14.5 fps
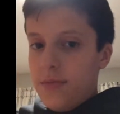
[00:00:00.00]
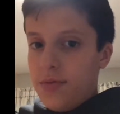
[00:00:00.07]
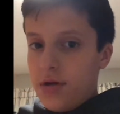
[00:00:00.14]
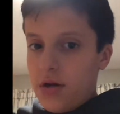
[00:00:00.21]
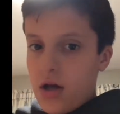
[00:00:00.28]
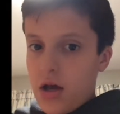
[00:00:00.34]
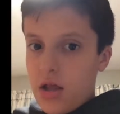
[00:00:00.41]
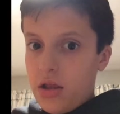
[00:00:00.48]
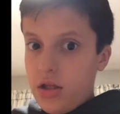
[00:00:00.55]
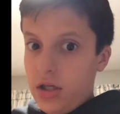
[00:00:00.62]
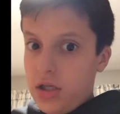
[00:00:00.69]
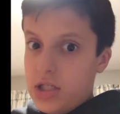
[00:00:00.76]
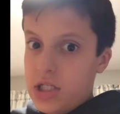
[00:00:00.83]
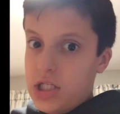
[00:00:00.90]
but not
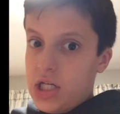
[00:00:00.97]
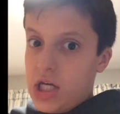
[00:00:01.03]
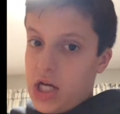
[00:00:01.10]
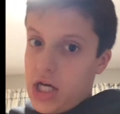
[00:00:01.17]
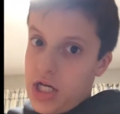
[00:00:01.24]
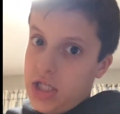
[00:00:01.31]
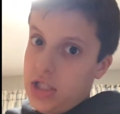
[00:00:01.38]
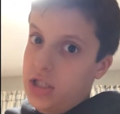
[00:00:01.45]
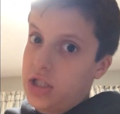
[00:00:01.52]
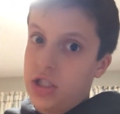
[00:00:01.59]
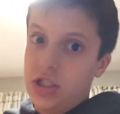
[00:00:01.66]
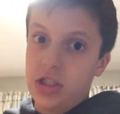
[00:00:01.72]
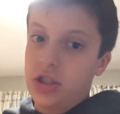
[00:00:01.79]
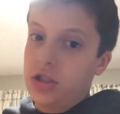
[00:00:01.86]
least, guys,
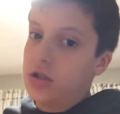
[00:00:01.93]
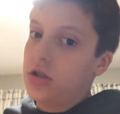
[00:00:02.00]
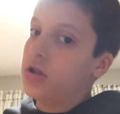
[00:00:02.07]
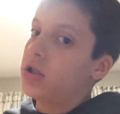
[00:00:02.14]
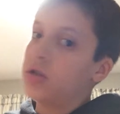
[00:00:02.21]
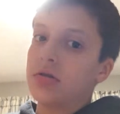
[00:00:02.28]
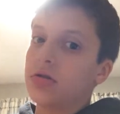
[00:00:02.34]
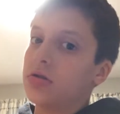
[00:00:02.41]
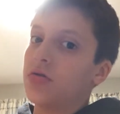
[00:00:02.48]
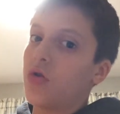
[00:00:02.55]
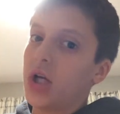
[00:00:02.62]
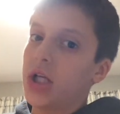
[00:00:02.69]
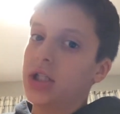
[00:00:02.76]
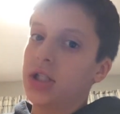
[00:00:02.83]
this is
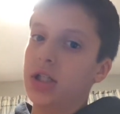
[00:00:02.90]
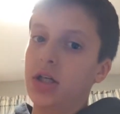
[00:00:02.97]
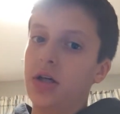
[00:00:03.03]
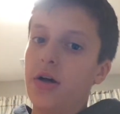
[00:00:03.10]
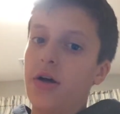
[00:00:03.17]
crazy.